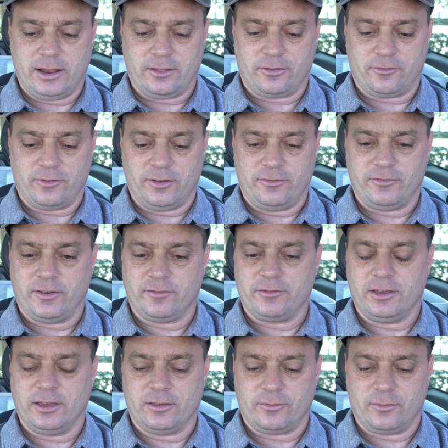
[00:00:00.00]
out of
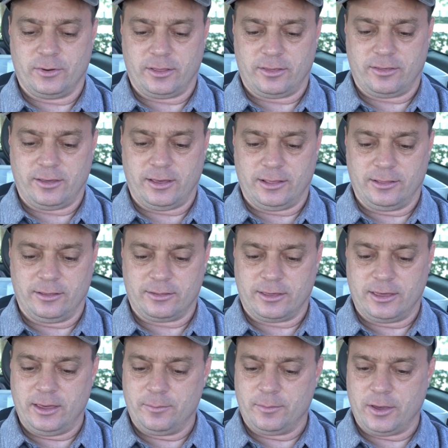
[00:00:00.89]
350 is what it said.
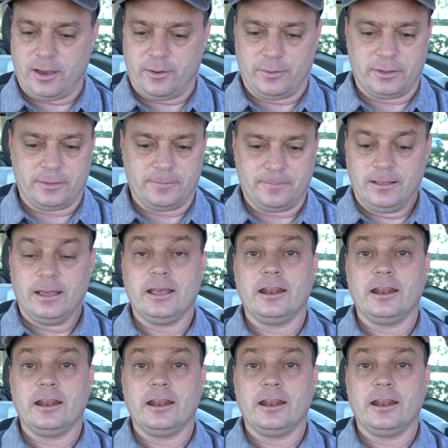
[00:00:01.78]
Let's keep going.